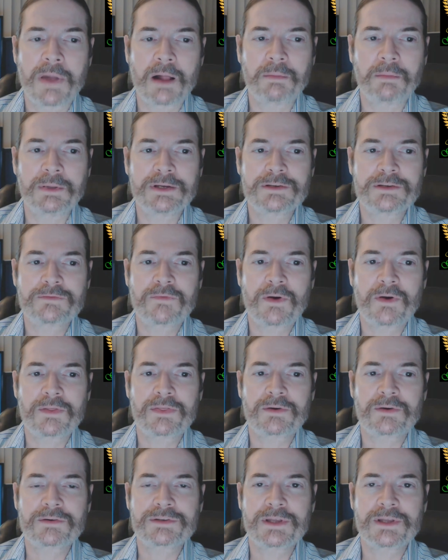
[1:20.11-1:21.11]
Published for
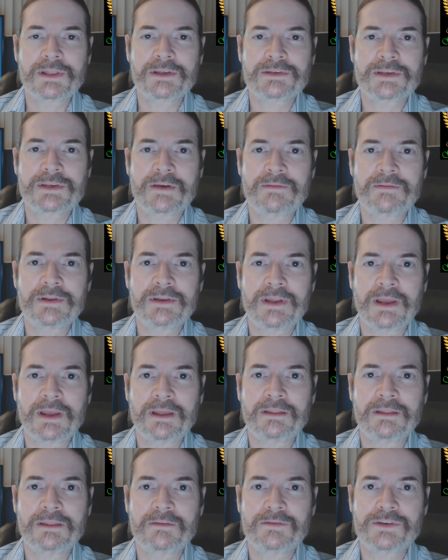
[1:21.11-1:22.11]
Thursday the
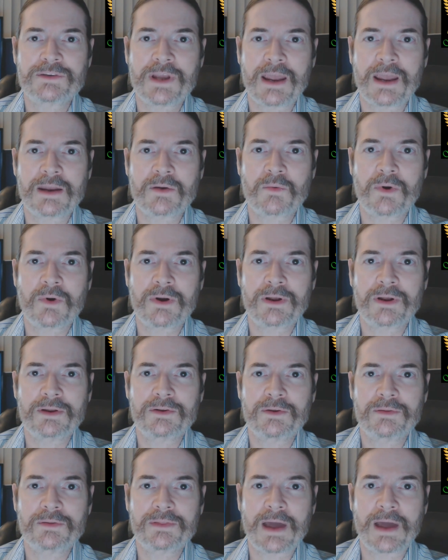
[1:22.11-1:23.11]
17th of January,
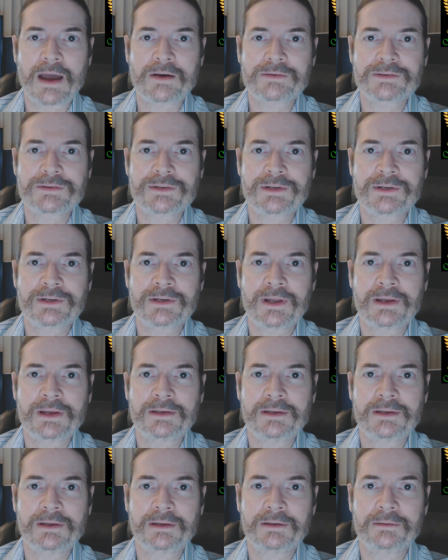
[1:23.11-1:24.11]

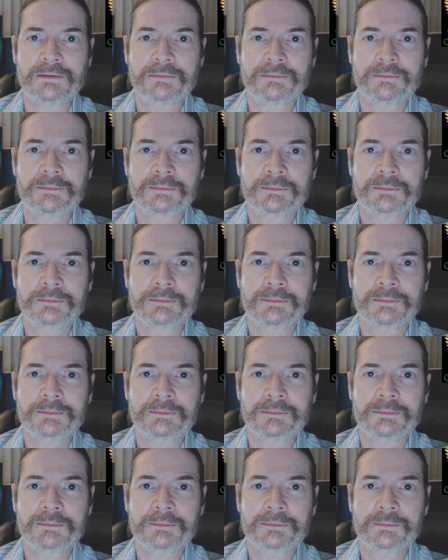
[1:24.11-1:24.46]
2019.